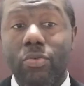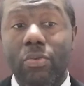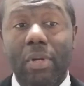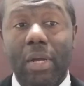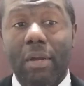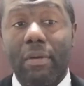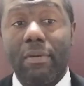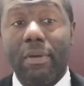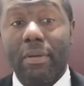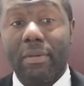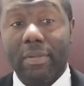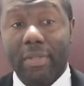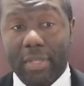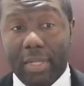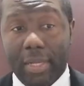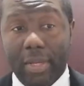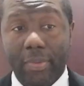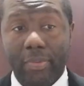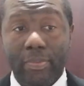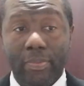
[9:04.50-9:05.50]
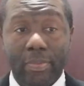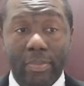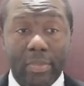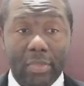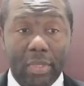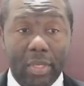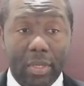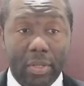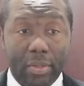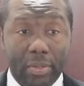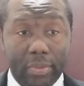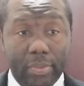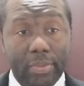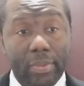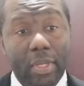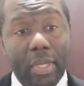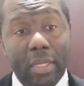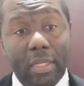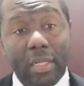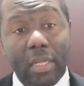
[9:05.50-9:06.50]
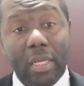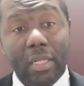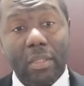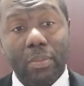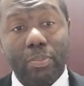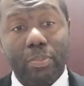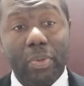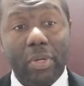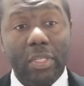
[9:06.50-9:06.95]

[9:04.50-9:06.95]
you around there, Then